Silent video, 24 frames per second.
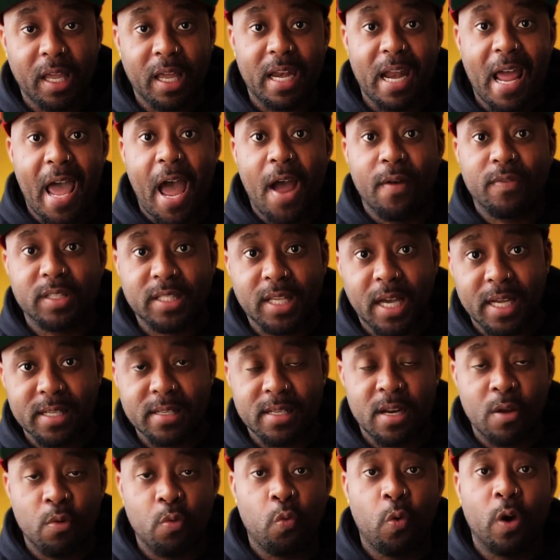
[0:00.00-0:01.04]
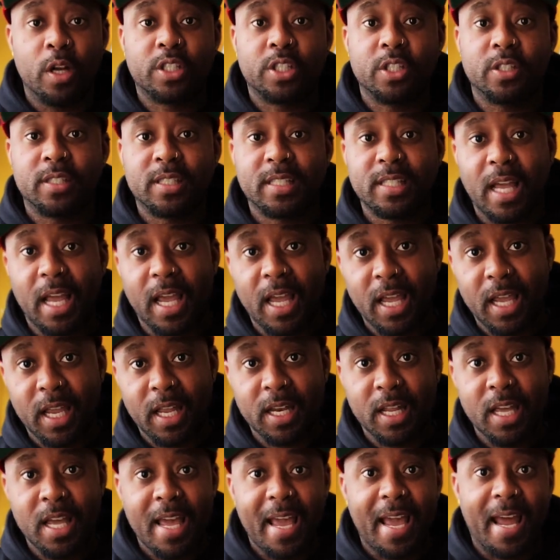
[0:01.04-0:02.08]
and advertising and what you're
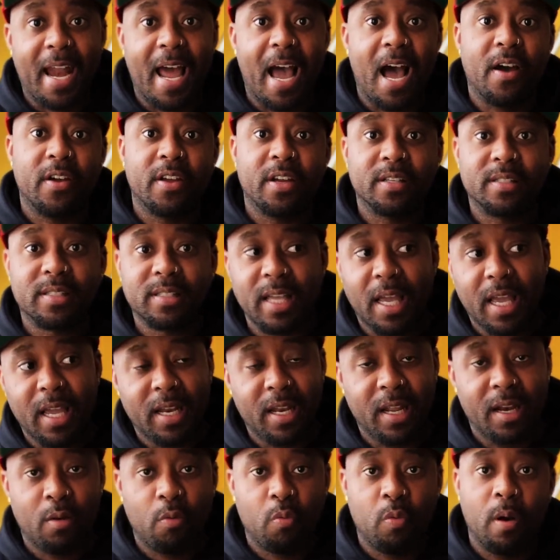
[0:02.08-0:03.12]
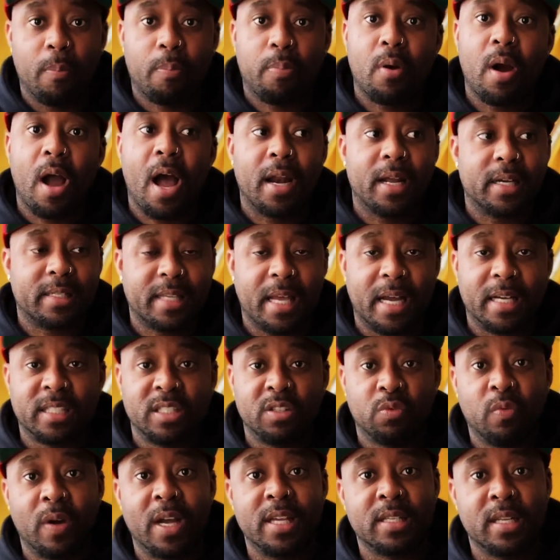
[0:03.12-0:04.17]
saying and how you're saying it and what products
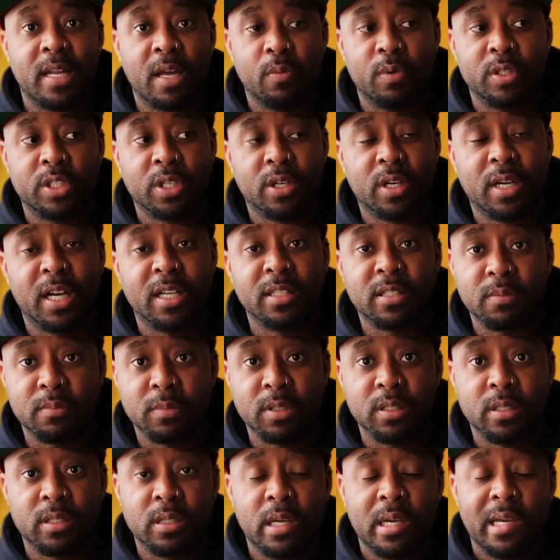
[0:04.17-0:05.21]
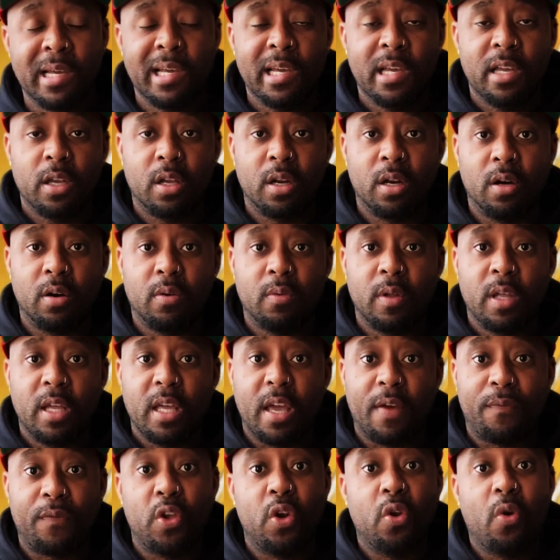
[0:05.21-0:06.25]
actually resonate with your customers. You know,
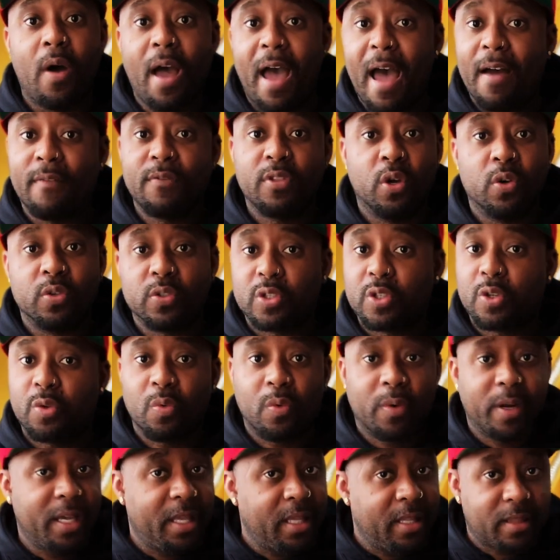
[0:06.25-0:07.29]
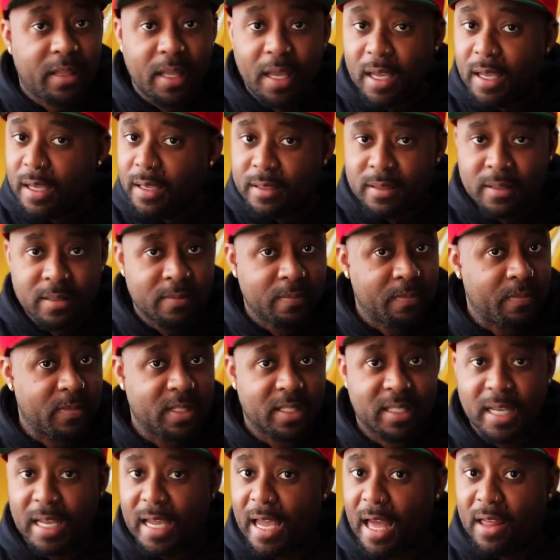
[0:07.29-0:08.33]
if you don't have those 3 things
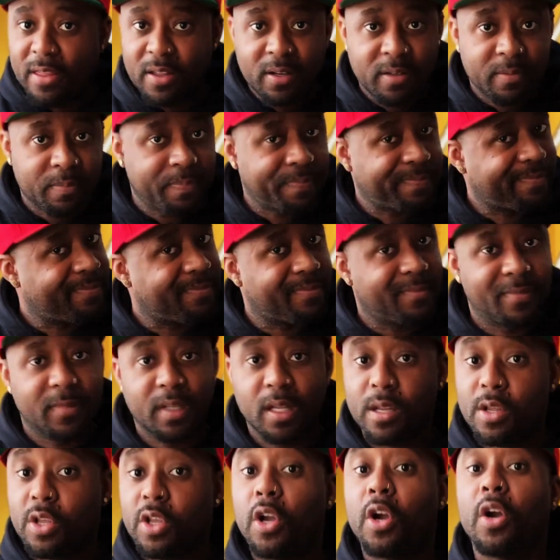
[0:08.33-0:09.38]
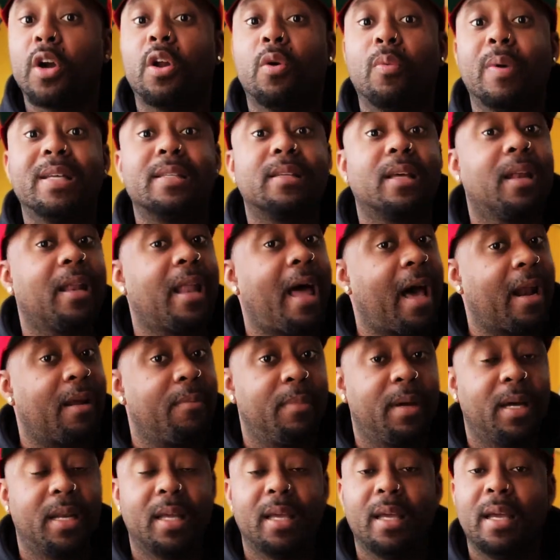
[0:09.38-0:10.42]
together, you're going to waste a lot of
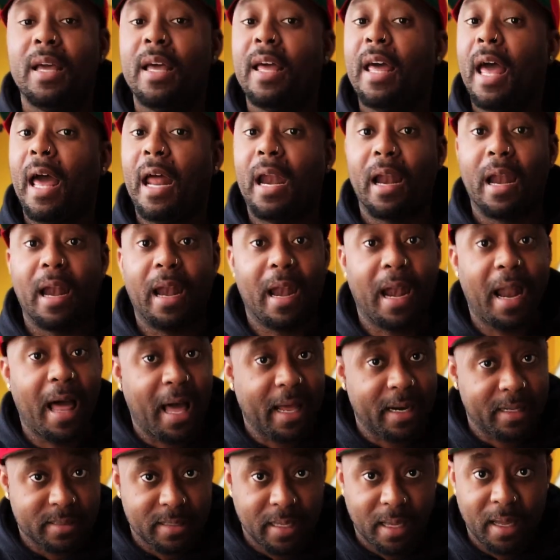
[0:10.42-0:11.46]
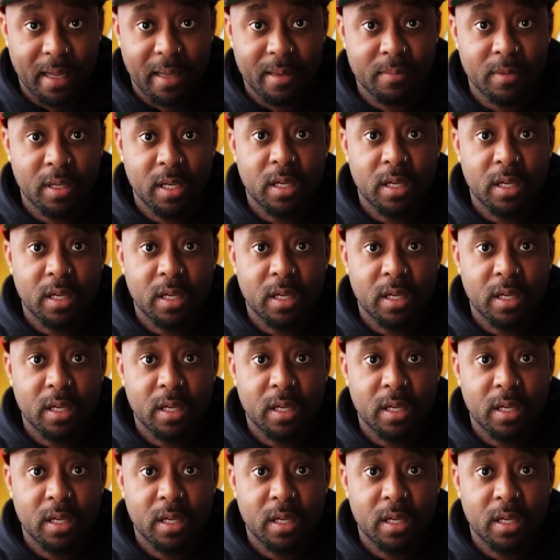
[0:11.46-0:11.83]
money and a lot of time.